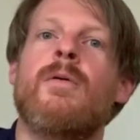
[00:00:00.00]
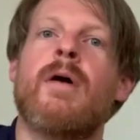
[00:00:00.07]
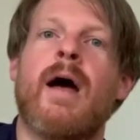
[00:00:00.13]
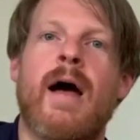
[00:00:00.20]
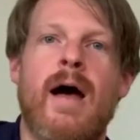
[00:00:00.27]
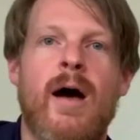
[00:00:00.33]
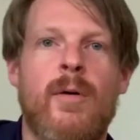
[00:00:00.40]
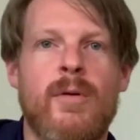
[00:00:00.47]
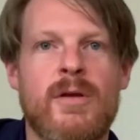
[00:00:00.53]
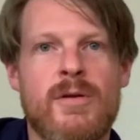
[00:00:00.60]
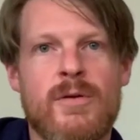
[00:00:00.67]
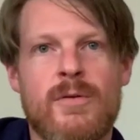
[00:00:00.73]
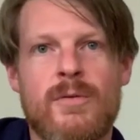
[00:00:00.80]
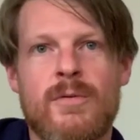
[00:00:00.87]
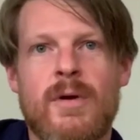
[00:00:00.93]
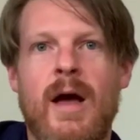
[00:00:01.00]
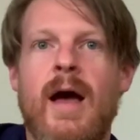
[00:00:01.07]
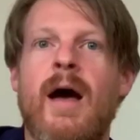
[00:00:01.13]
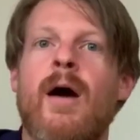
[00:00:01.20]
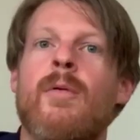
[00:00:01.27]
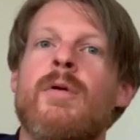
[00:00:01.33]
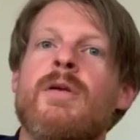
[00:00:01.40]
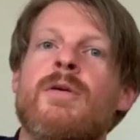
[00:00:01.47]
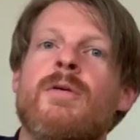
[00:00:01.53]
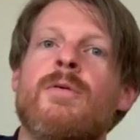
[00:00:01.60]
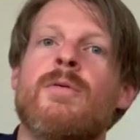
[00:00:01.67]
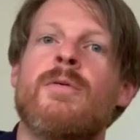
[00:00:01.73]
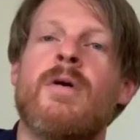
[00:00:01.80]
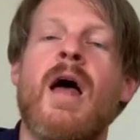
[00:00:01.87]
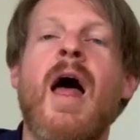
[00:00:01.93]
how are you? How are
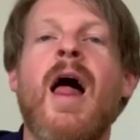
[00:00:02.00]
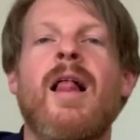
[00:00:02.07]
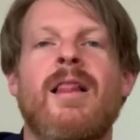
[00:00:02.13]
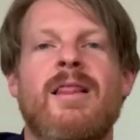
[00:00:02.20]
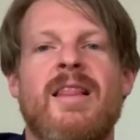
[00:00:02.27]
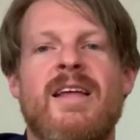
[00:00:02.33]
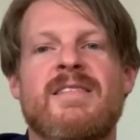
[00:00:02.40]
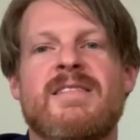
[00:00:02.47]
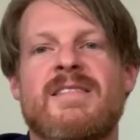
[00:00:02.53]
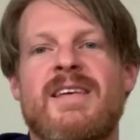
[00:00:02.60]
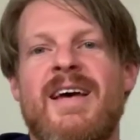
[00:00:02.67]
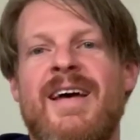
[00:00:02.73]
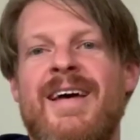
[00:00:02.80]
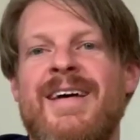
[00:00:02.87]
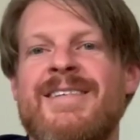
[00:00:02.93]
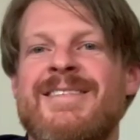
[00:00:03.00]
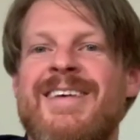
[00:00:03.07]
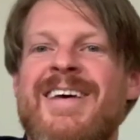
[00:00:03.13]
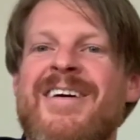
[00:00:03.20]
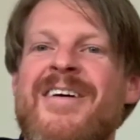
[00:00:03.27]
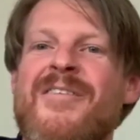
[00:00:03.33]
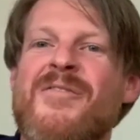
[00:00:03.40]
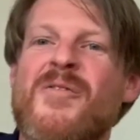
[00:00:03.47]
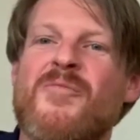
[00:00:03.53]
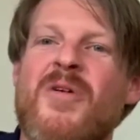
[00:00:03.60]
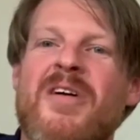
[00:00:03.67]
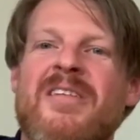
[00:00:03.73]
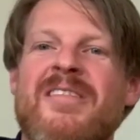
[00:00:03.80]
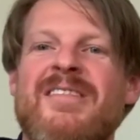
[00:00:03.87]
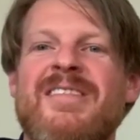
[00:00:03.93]
you? Let's say hi to
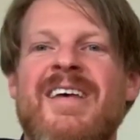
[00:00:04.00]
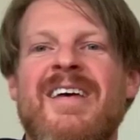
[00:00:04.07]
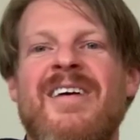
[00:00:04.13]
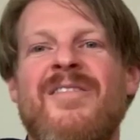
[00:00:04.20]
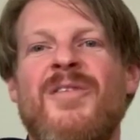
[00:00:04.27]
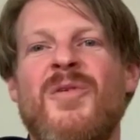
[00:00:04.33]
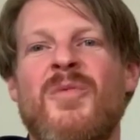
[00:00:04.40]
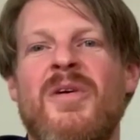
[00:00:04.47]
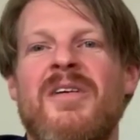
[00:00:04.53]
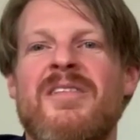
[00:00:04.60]
everyone. Let's